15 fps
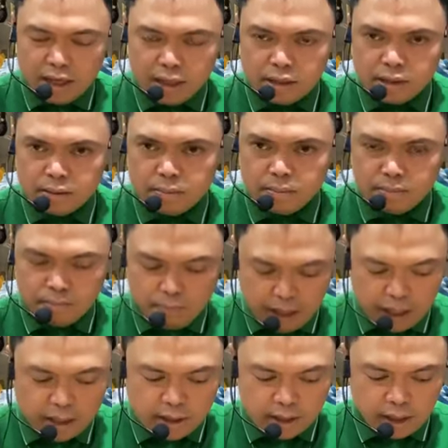That is
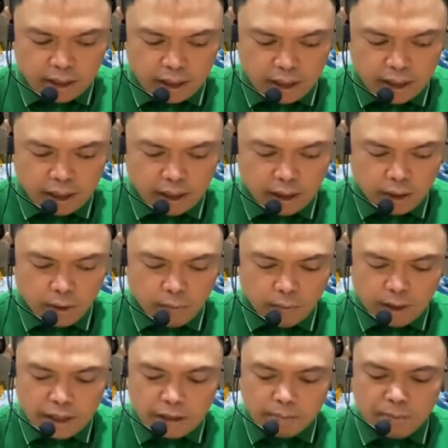basically
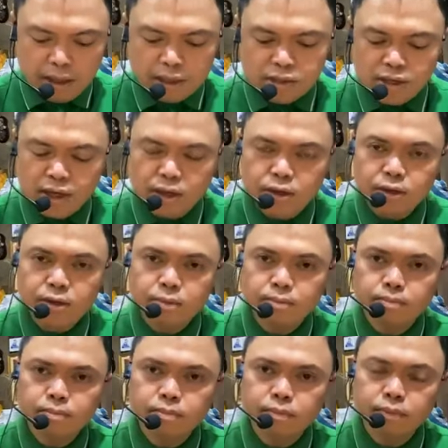what it means here.
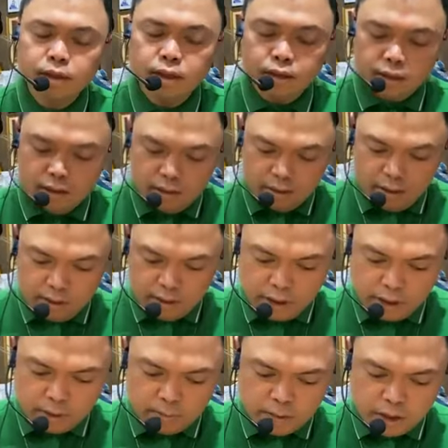The
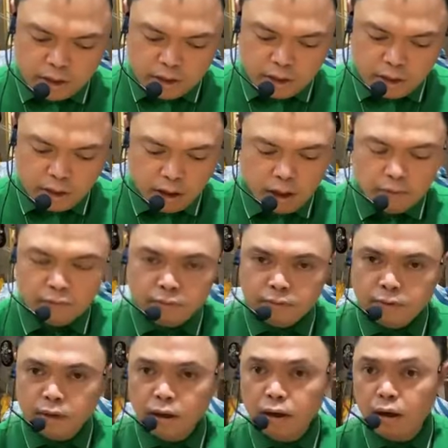circumcision
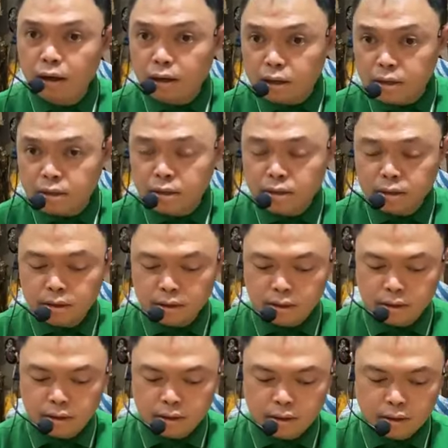of the heart.
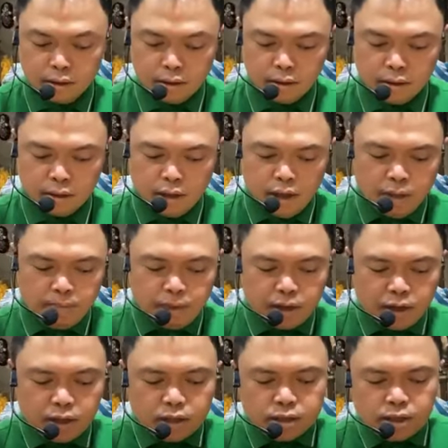
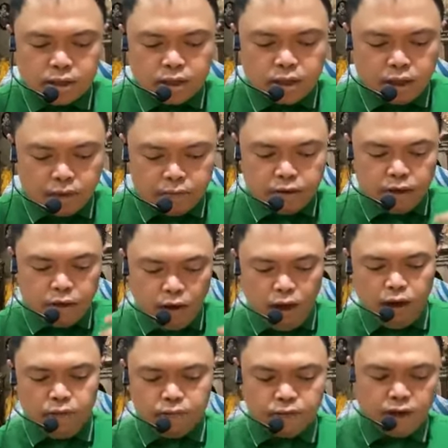Because if the
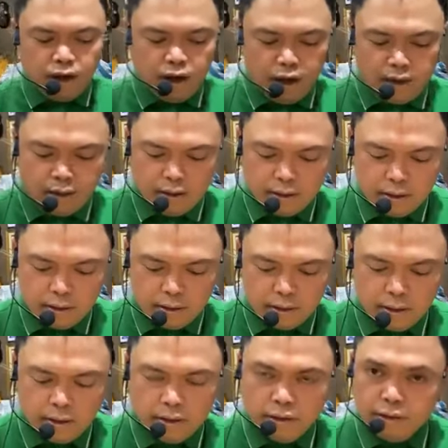law of God,
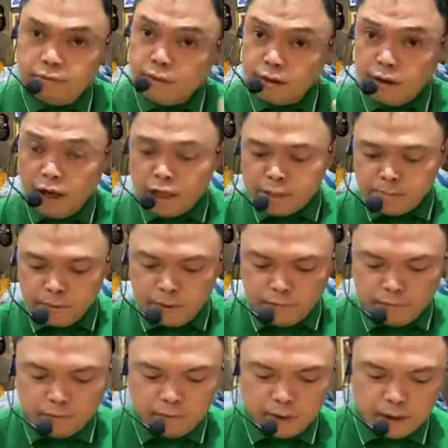if the
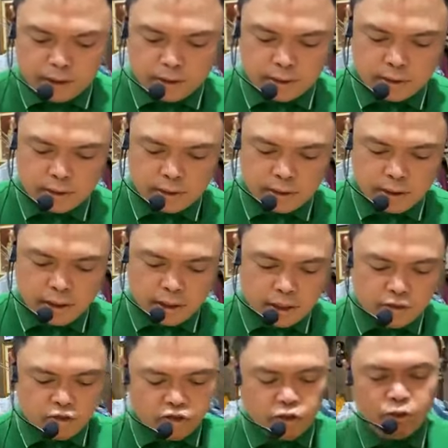gospel of Christ
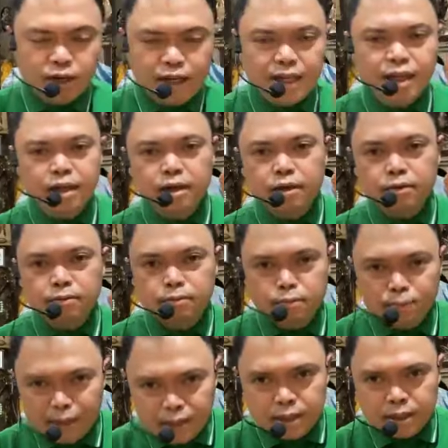is truly
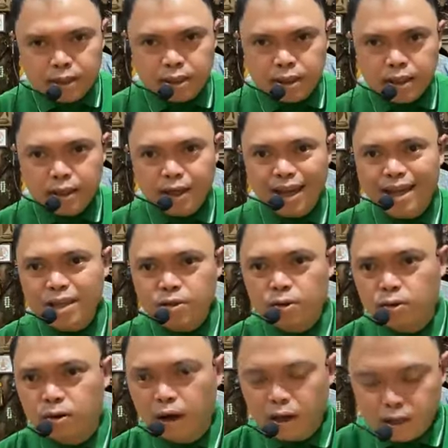written
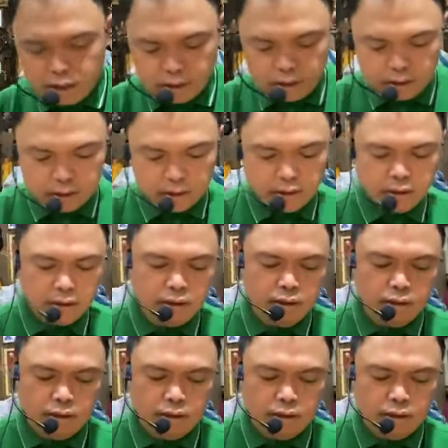in your hearts,